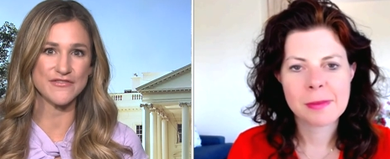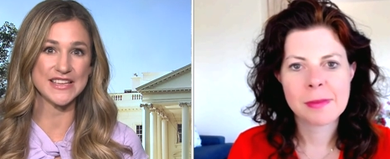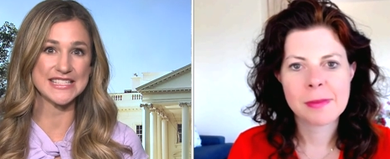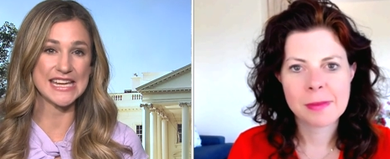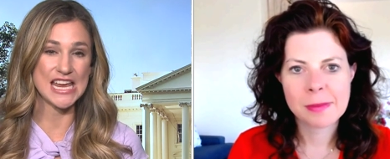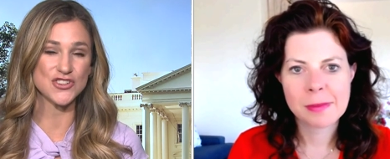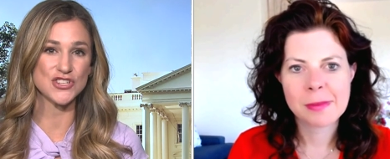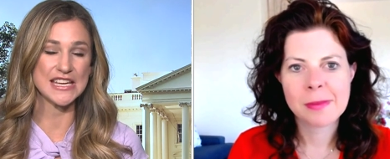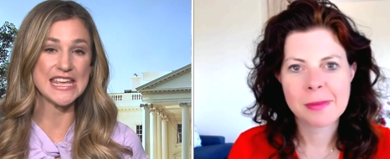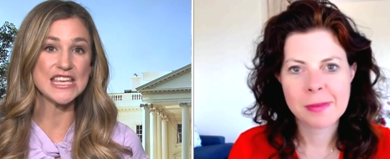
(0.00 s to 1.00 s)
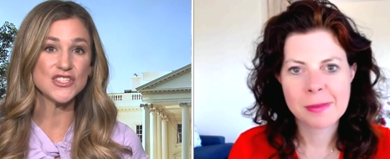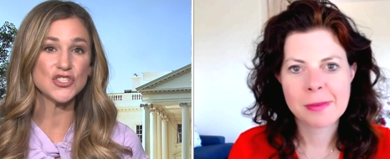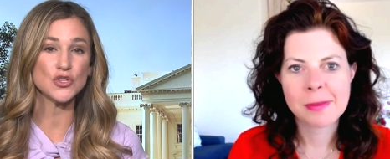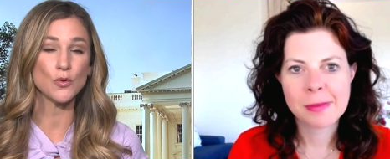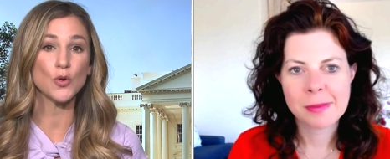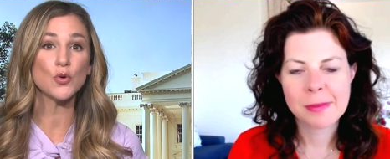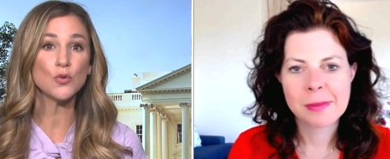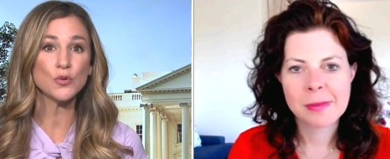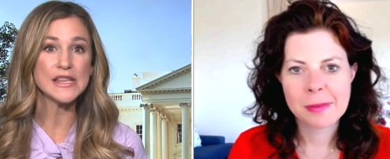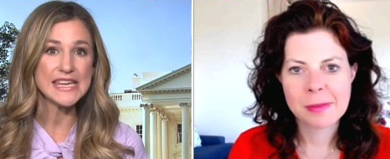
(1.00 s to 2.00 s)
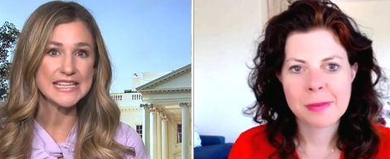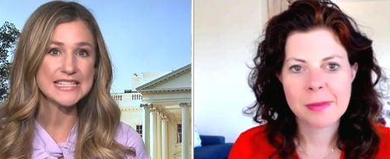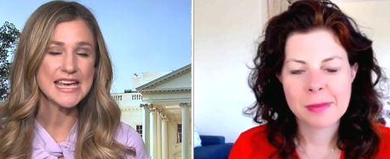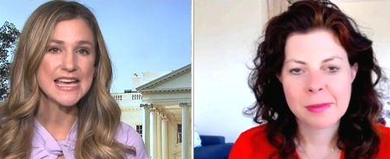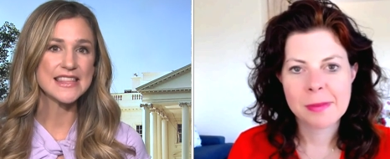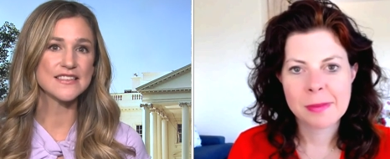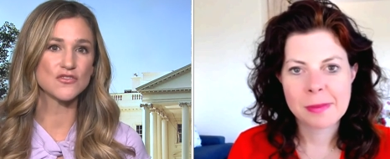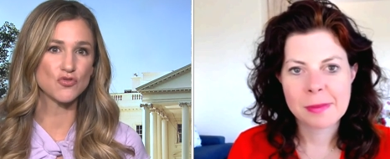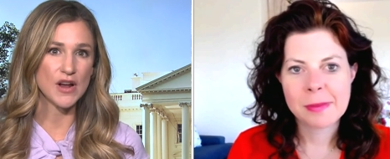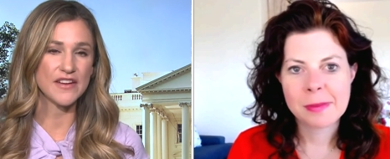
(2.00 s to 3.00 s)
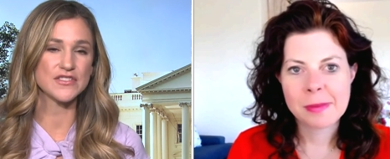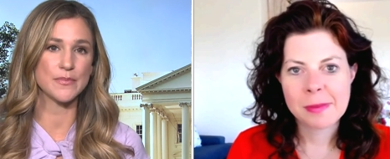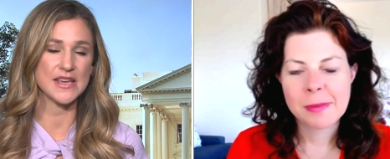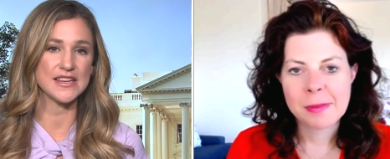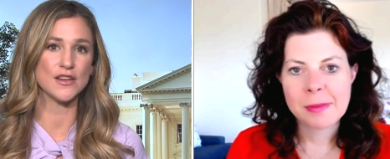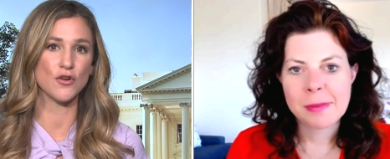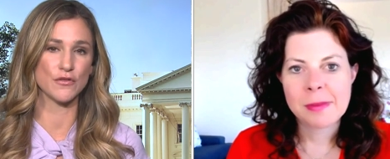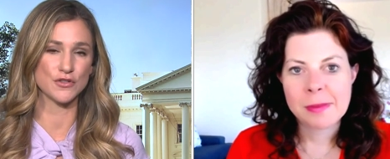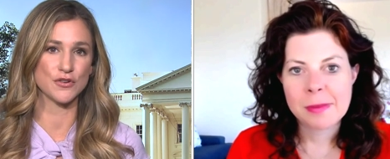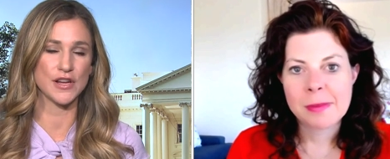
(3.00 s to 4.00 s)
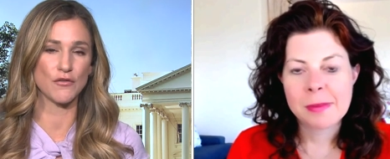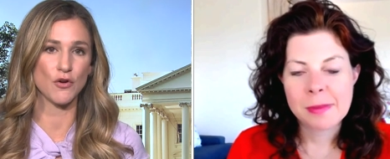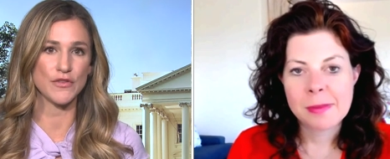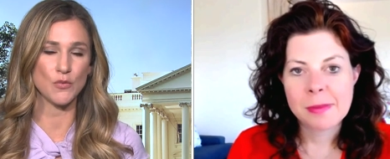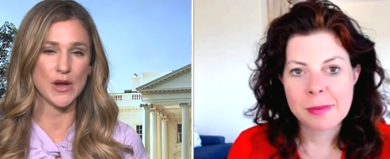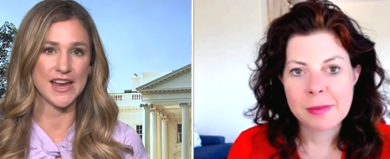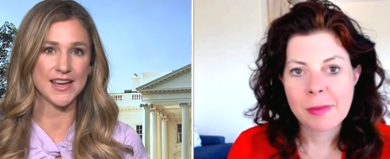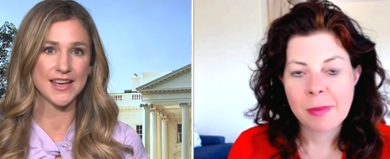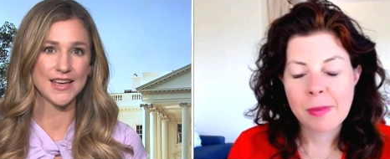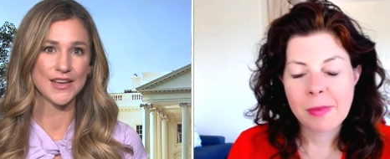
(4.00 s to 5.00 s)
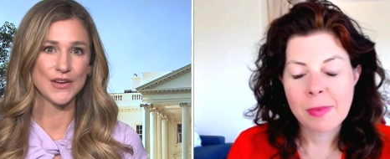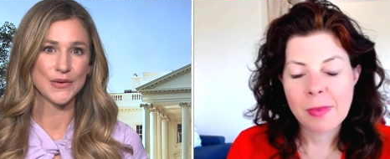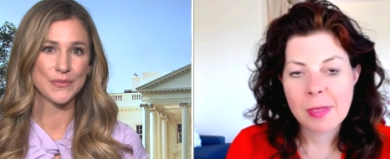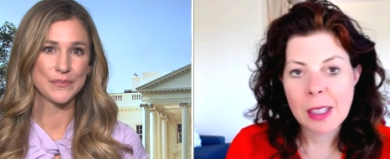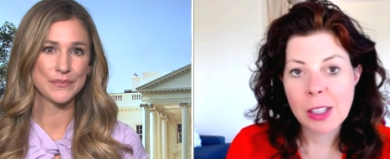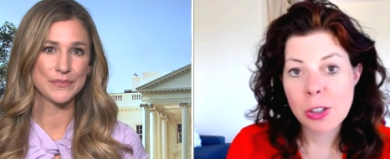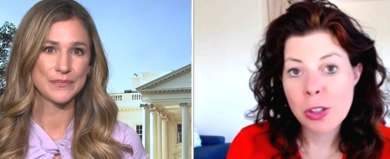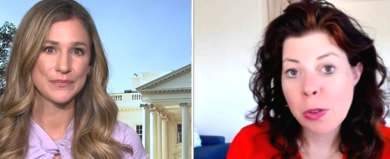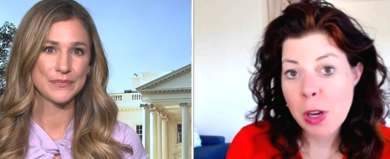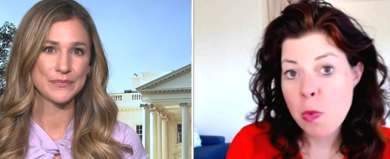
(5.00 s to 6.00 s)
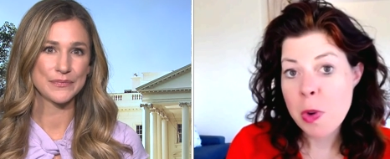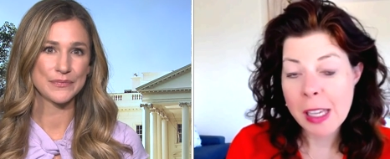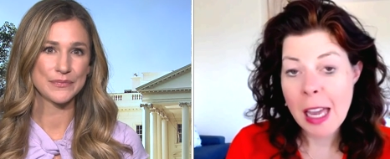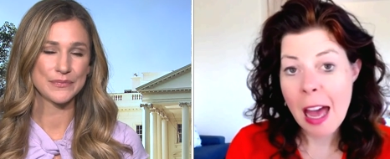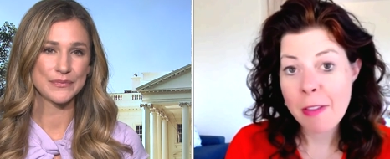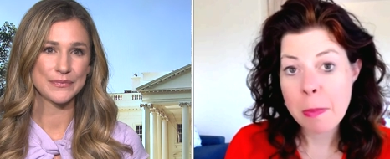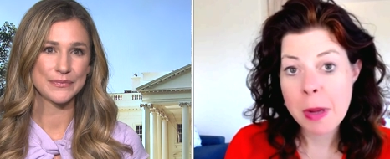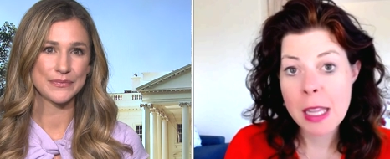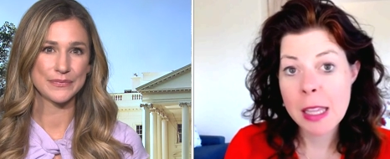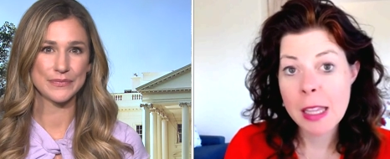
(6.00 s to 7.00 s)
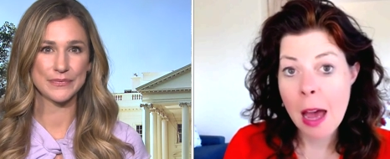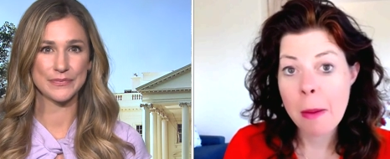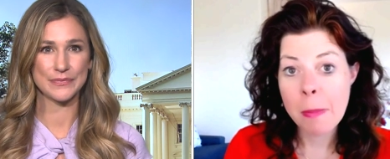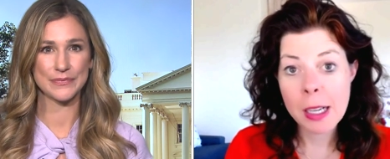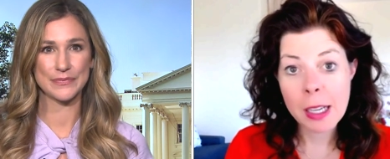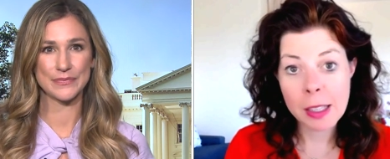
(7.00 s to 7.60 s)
Speaker 1: investigation into who leaked this draft opinion overturning Roe v. Wade?
Speaker 2: So there really haven't been that